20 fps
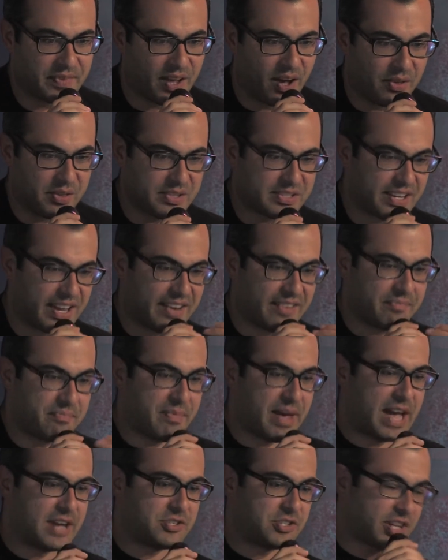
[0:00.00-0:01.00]
all this kind of
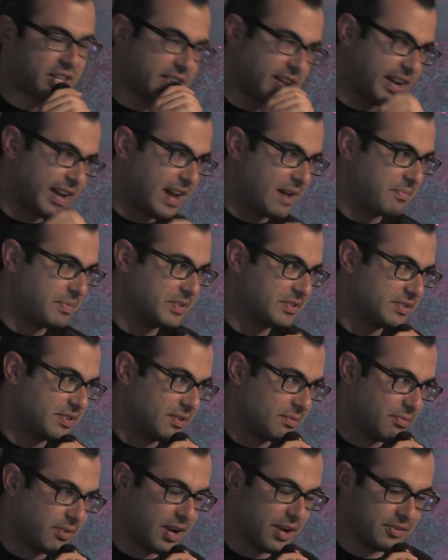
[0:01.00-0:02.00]
magic that happens
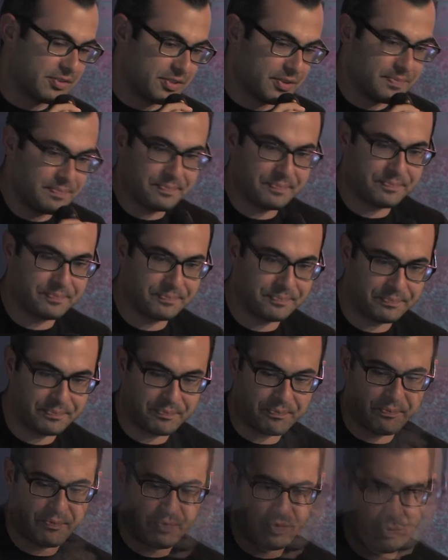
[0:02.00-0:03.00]
in a browser
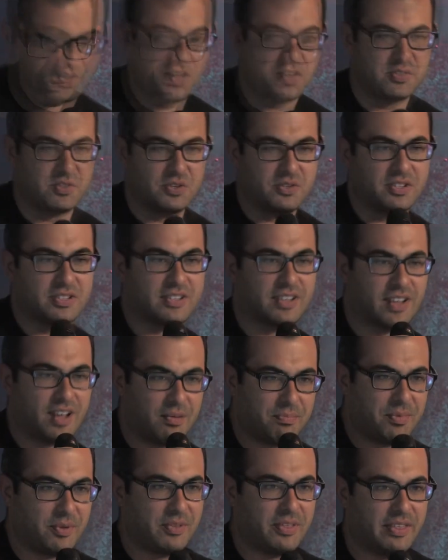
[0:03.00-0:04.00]
so just a
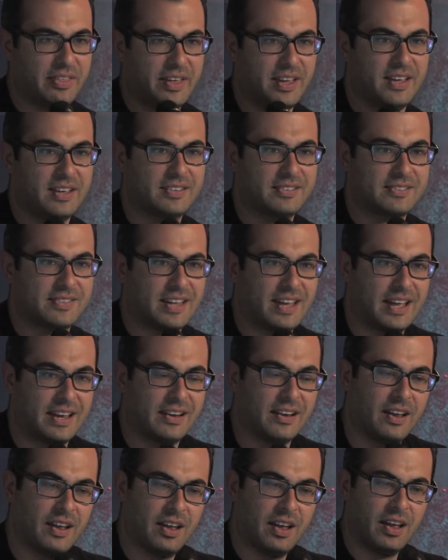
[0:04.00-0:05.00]
couple things
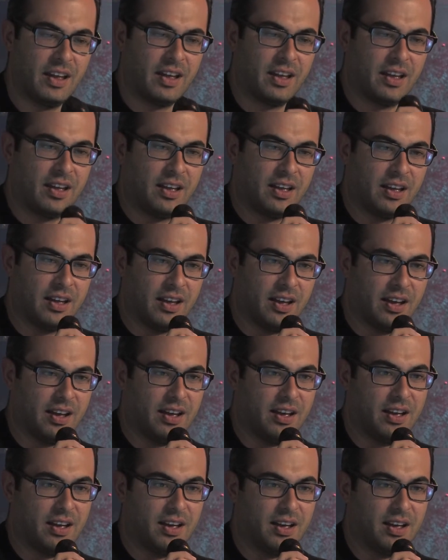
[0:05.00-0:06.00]
that
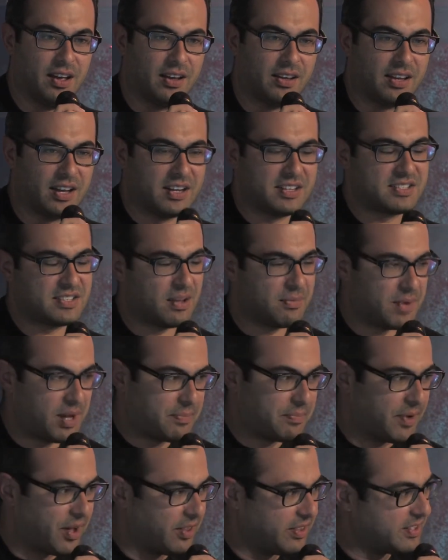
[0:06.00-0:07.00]
uh, kind of sum
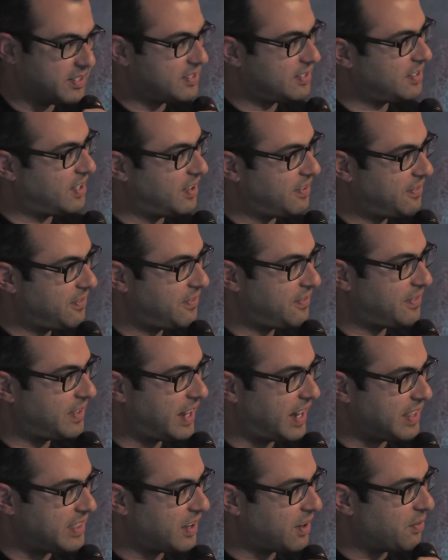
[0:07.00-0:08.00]
up all this stuff
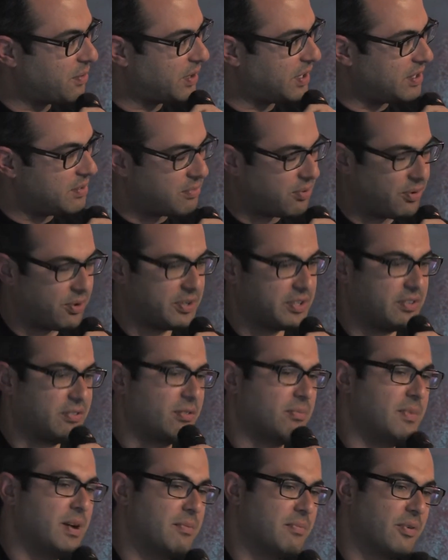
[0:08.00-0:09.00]
that i think are really important to
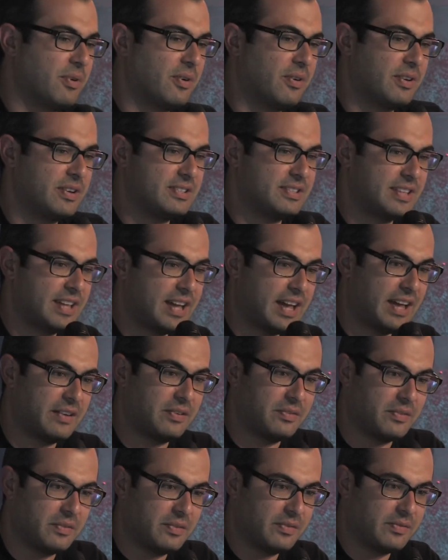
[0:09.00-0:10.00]
remember is
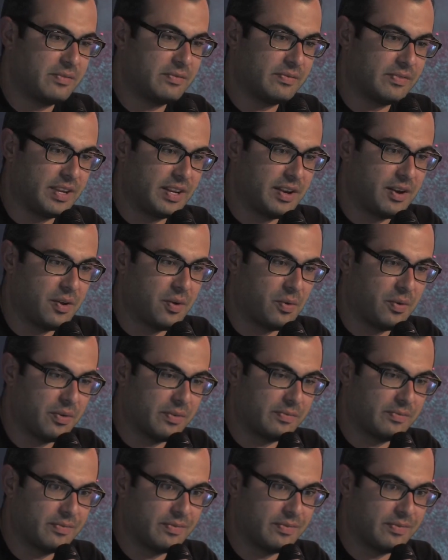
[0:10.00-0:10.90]
that you know